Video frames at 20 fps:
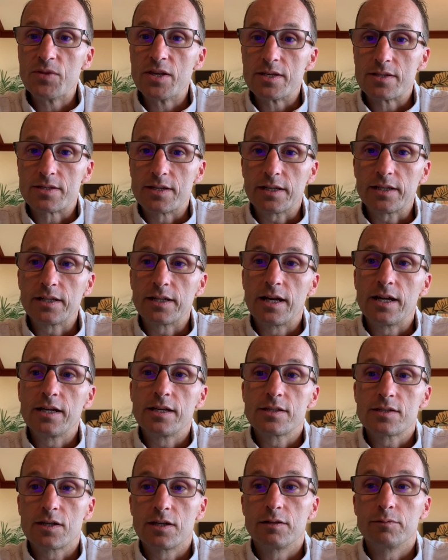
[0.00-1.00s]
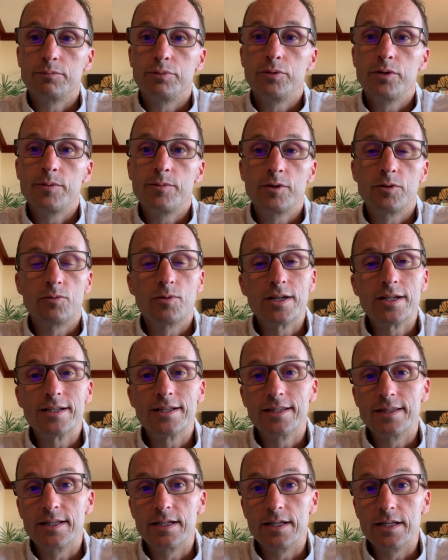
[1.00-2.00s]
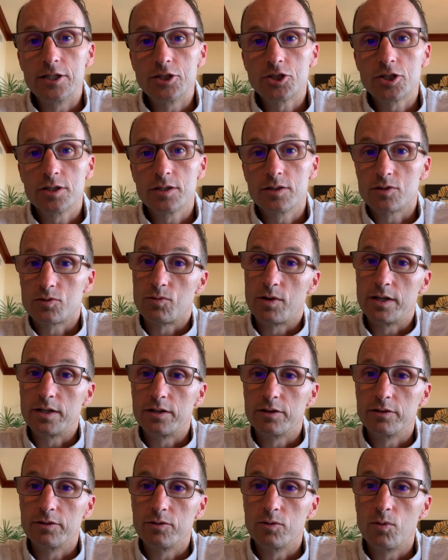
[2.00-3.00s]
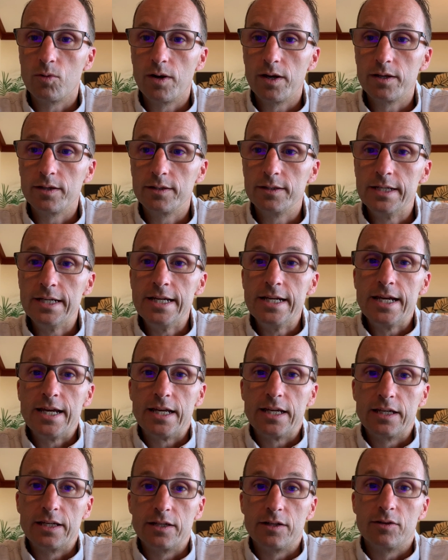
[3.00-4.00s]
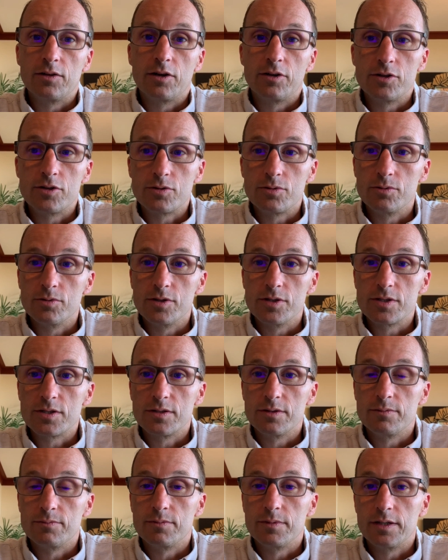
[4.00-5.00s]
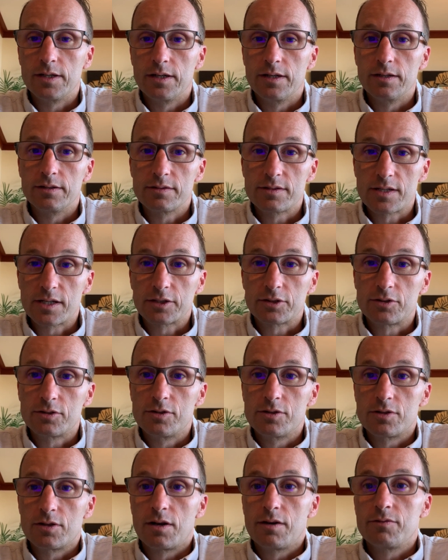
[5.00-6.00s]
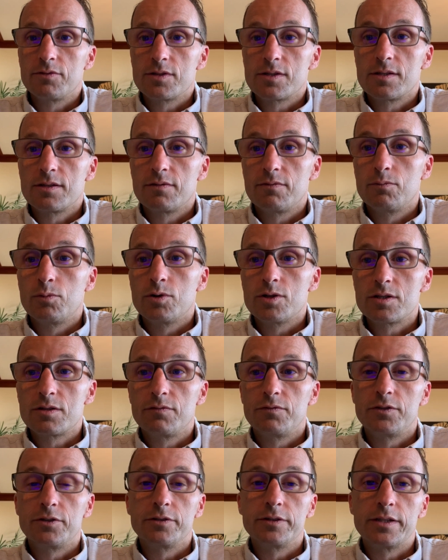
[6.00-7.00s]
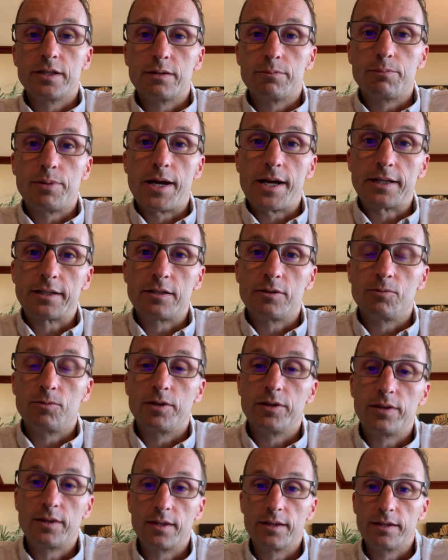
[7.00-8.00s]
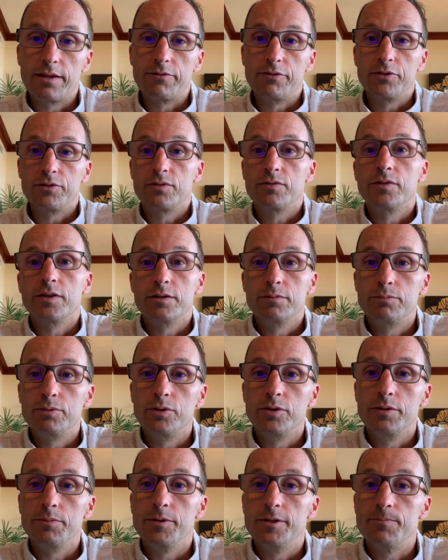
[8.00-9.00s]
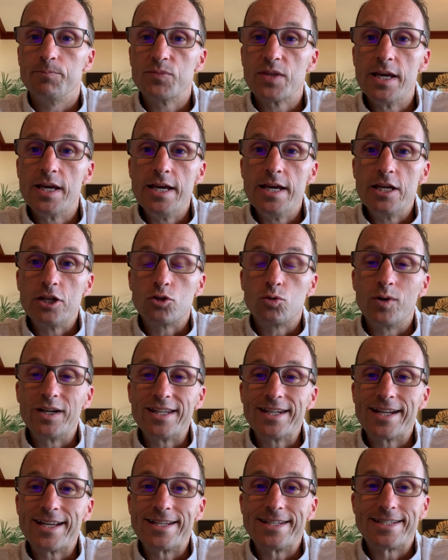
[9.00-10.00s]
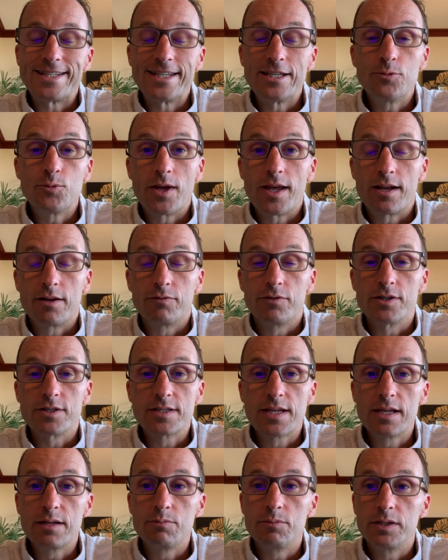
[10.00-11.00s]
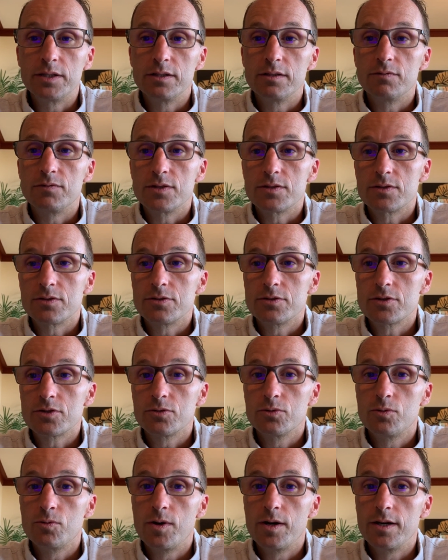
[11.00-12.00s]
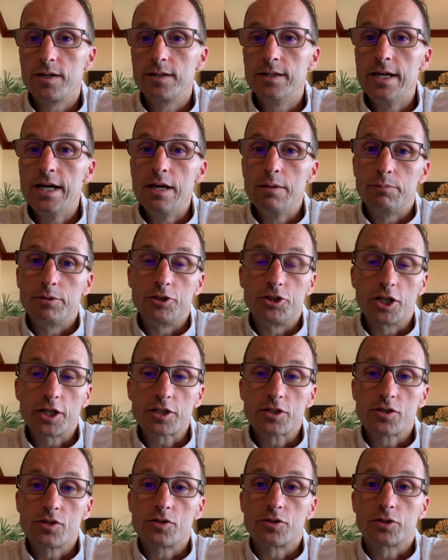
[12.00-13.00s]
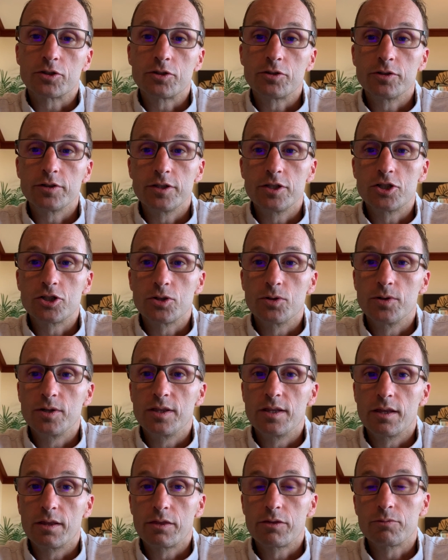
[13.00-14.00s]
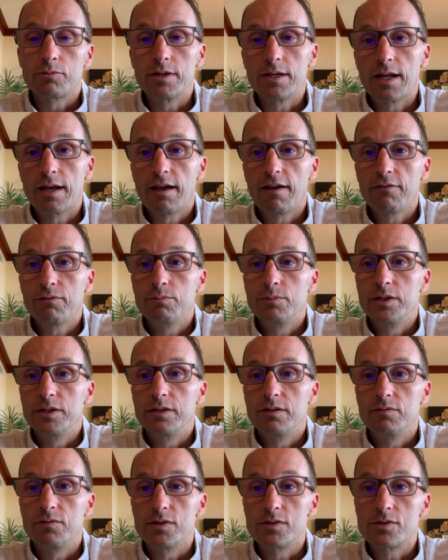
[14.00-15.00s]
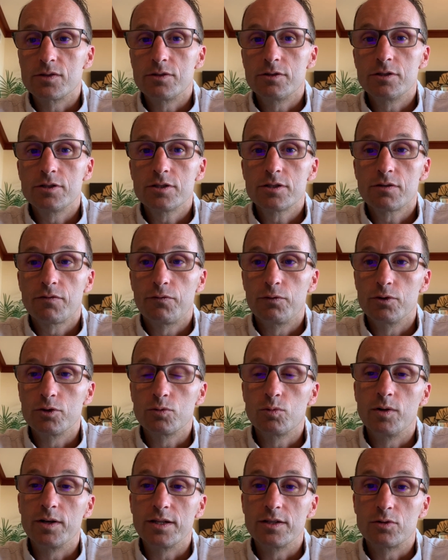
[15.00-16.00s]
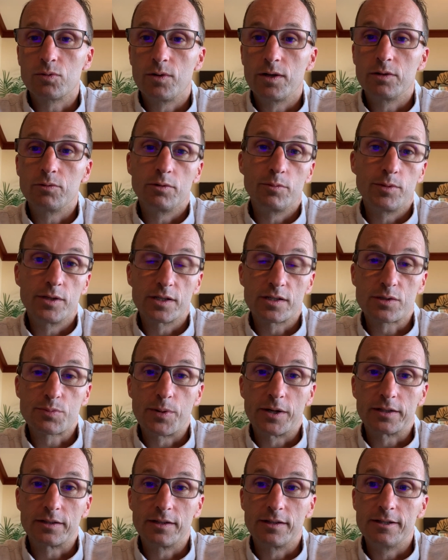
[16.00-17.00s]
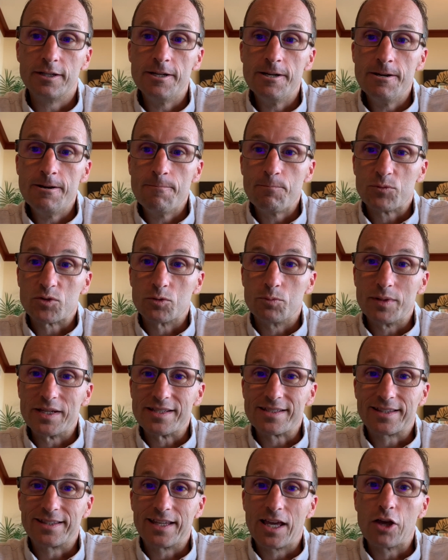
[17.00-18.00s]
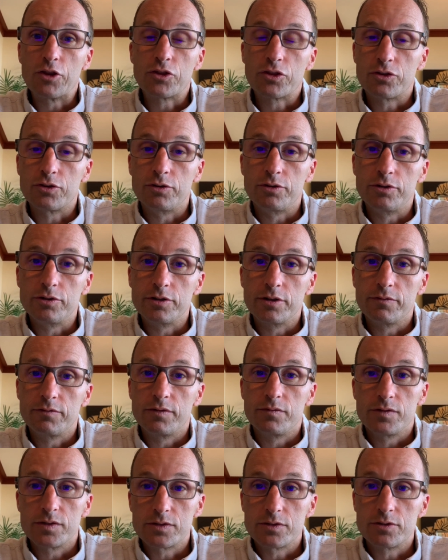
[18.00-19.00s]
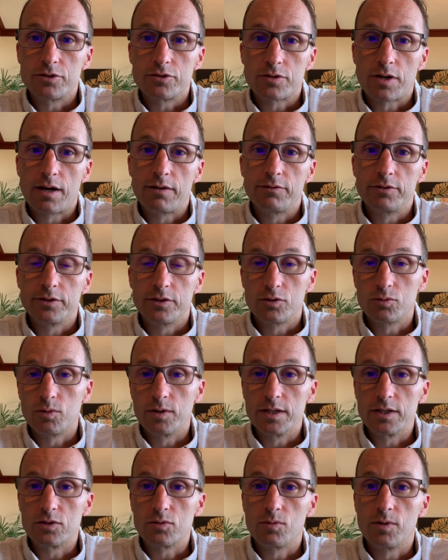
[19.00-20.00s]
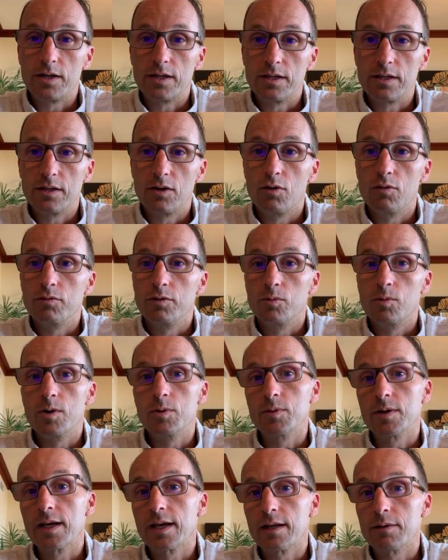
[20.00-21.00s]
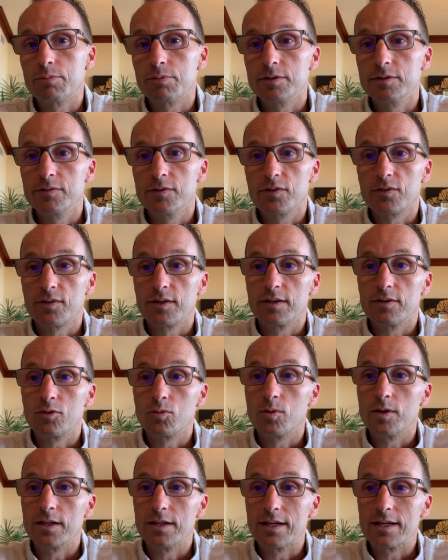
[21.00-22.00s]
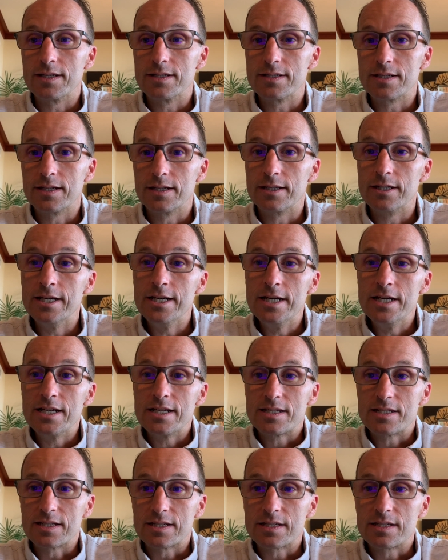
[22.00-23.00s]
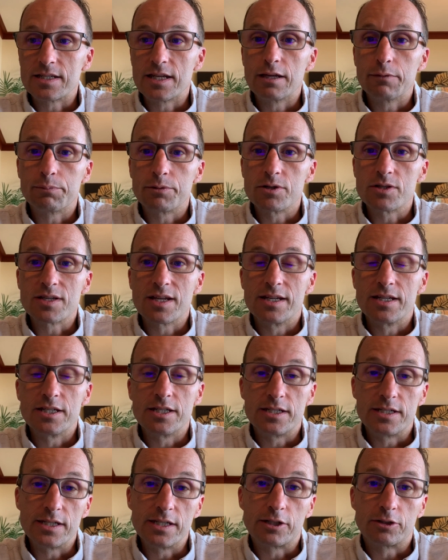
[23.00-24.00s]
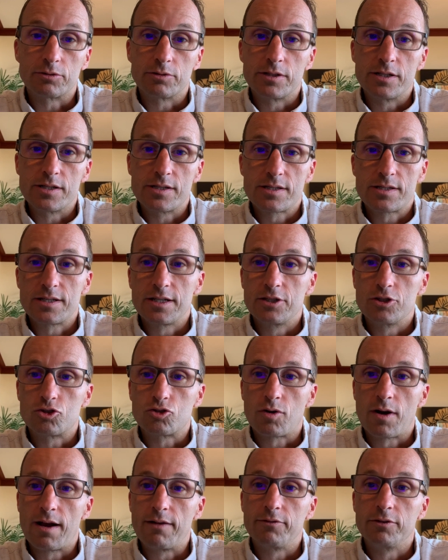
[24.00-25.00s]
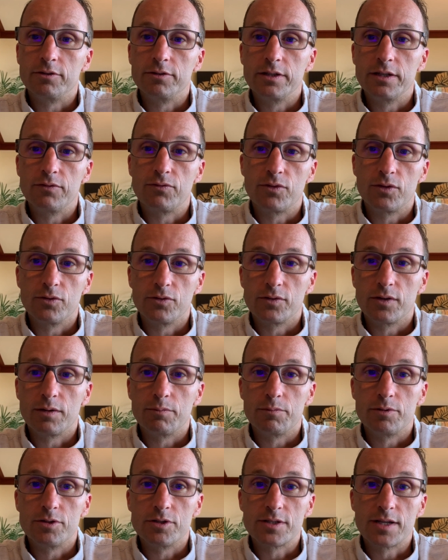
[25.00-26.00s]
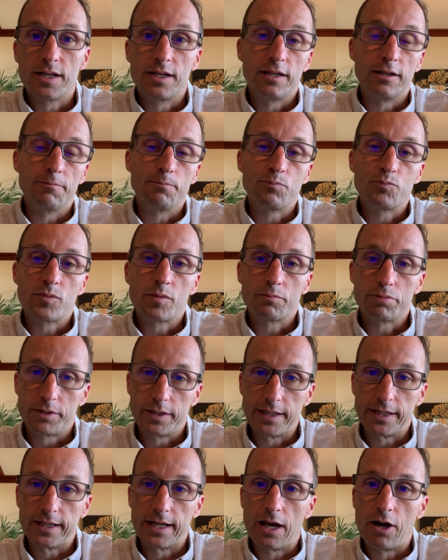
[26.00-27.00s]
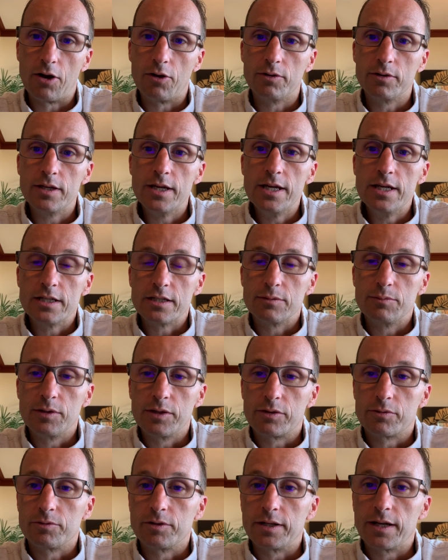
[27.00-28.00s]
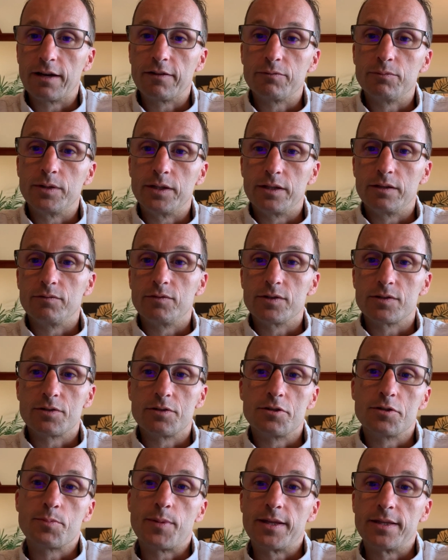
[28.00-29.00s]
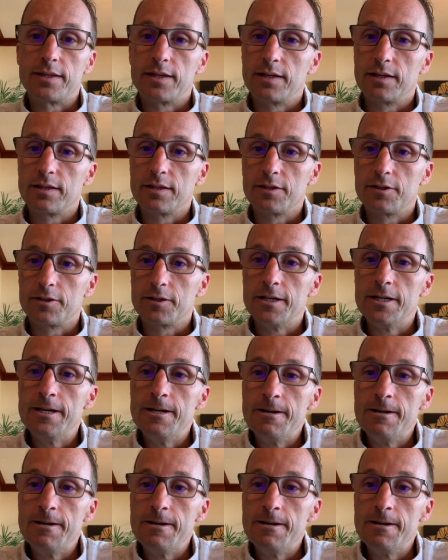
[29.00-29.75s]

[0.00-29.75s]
Second highest unemployment rate in the nation is right here in Hawaii, and our tourism sectors are obviously more severely impacted with the levels of unemployment. 2019, we had over 10 million visitors to Hawaii. Projections are currently showing that 3.5 million visitors for 2020 would be expected. So basically a third of the visitor travel in 2020 over what we had previously in 2019. 68% decrease in travel if those numbers end up playing out to be 3.5 million visitors by the end of the year.